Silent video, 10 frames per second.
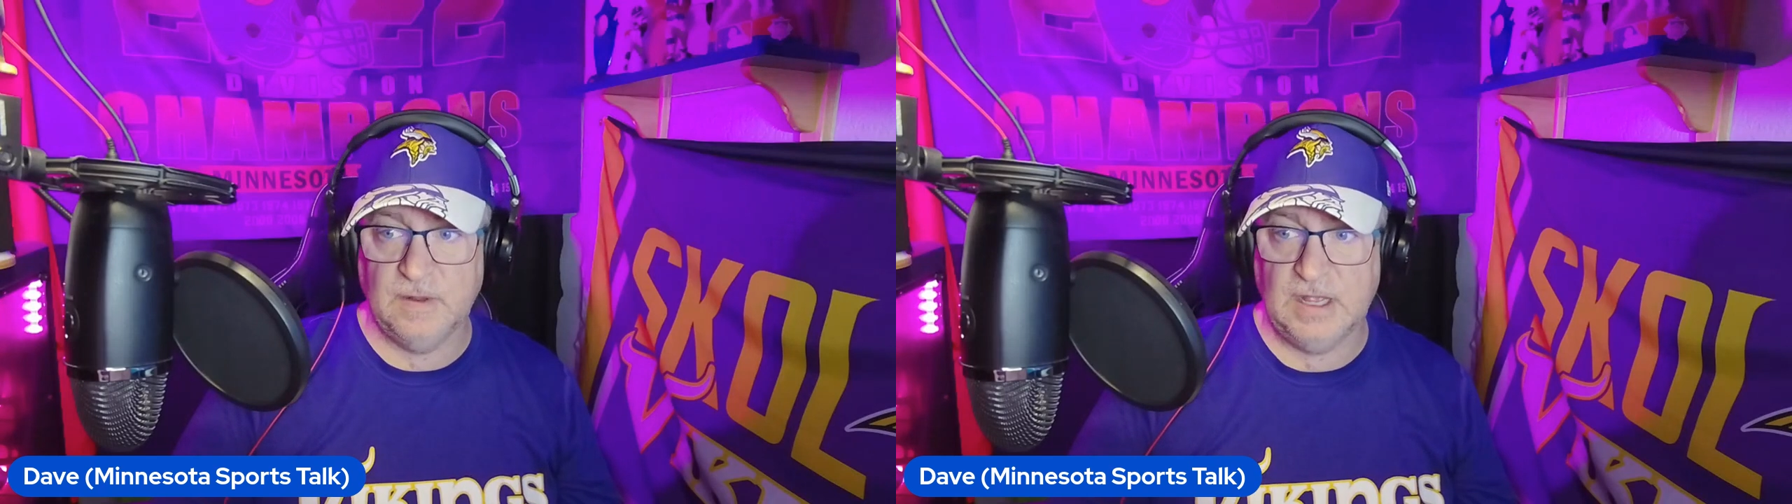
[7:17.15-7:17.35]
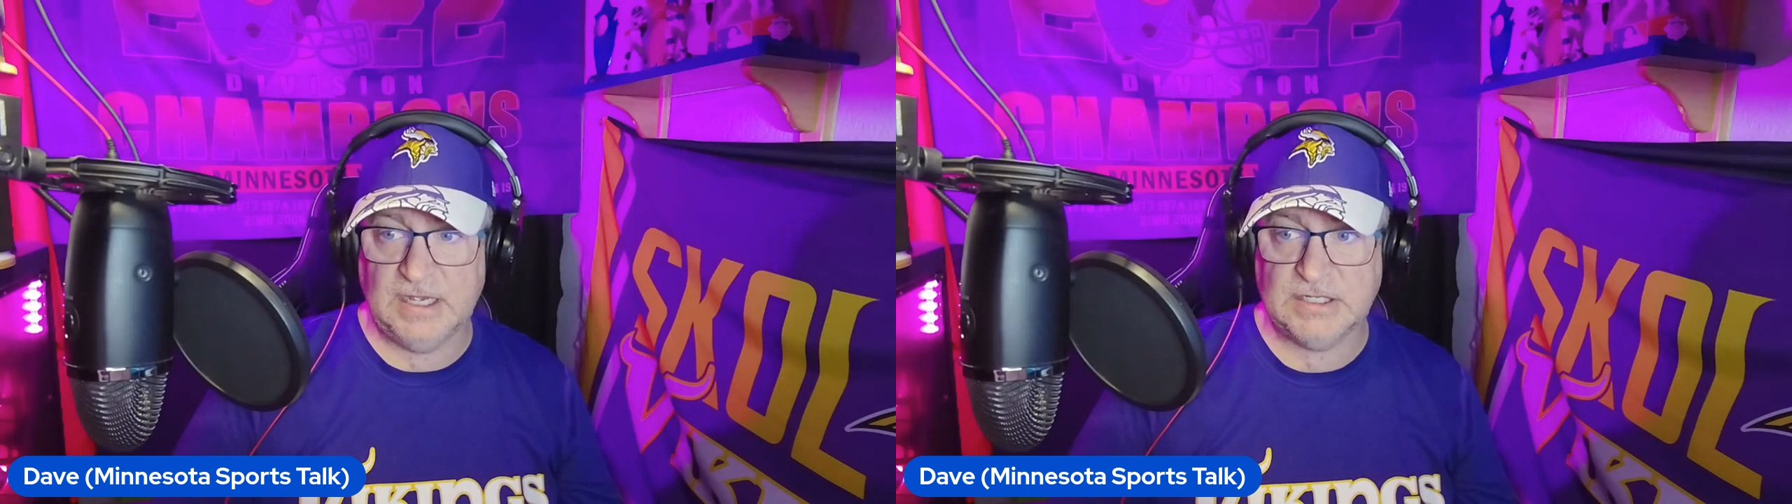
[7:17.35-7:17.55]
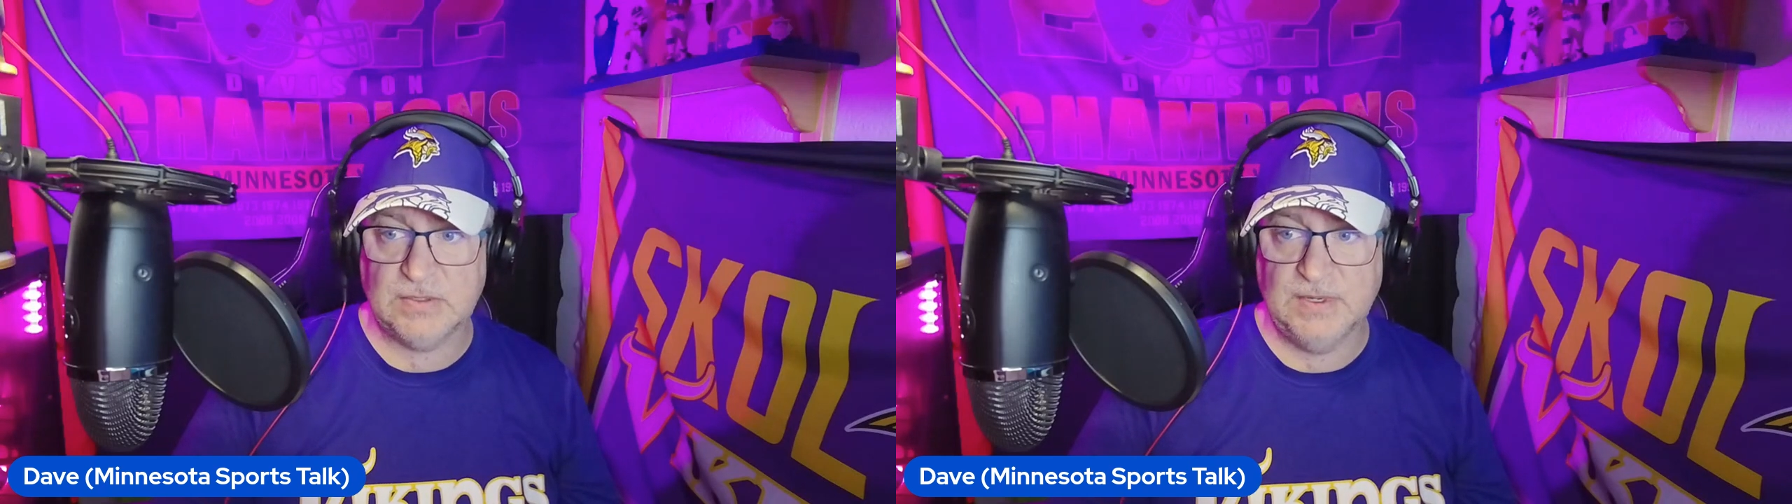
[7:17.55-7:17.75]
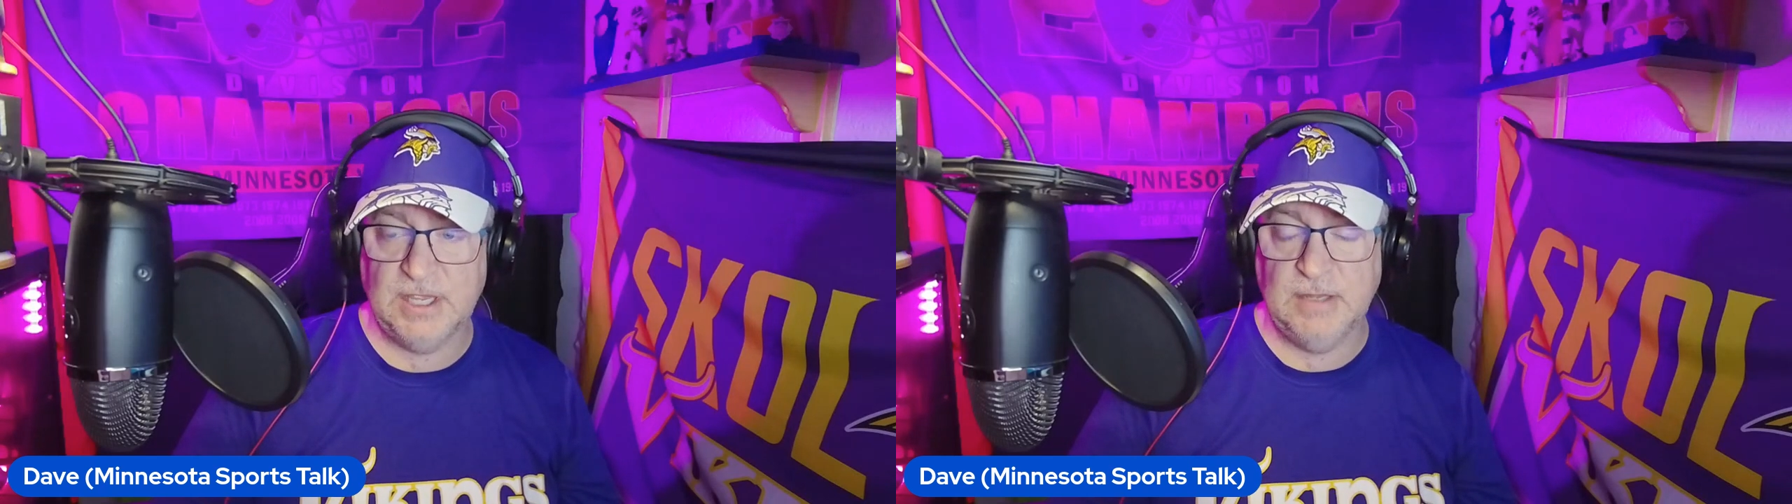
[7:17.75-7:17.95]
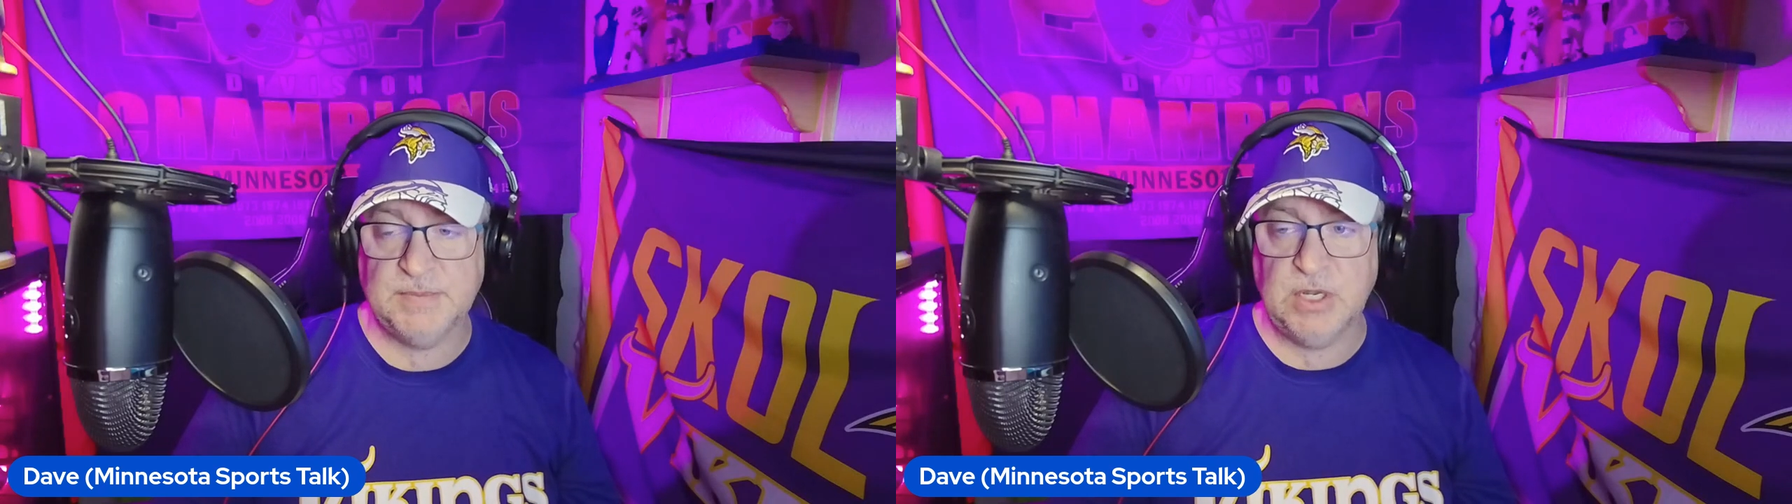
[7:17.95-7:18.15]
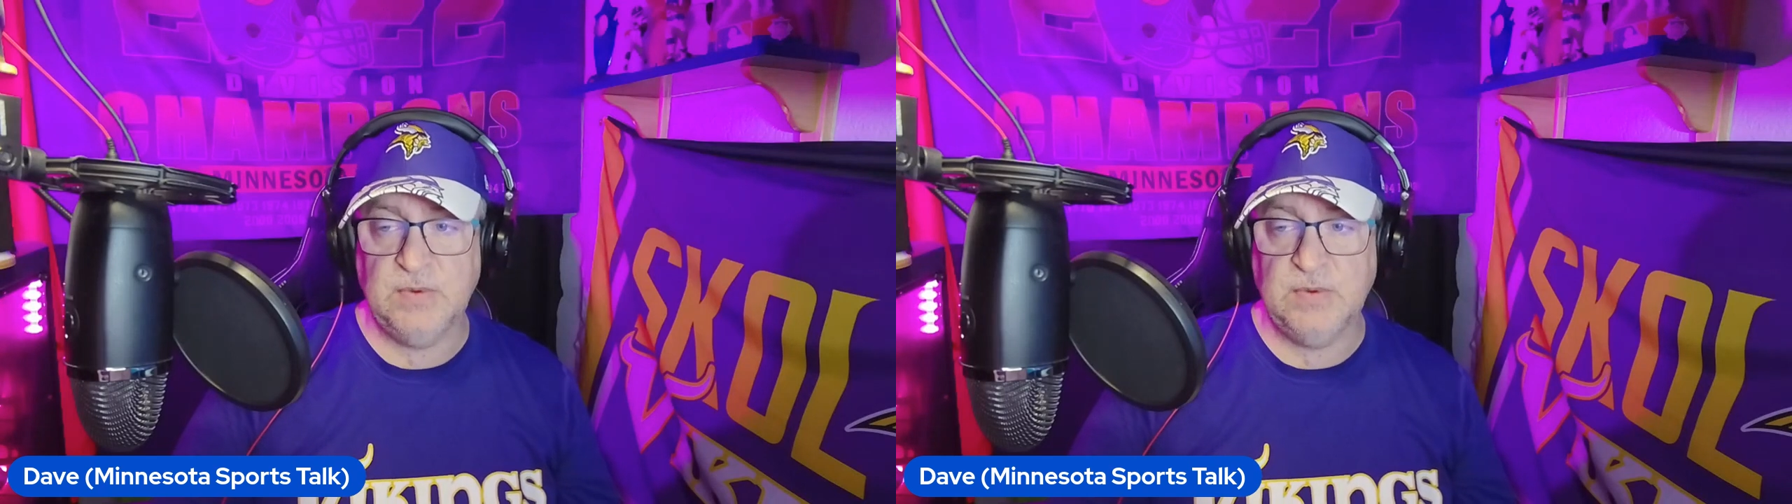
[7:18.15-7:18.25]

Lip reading: the last three games.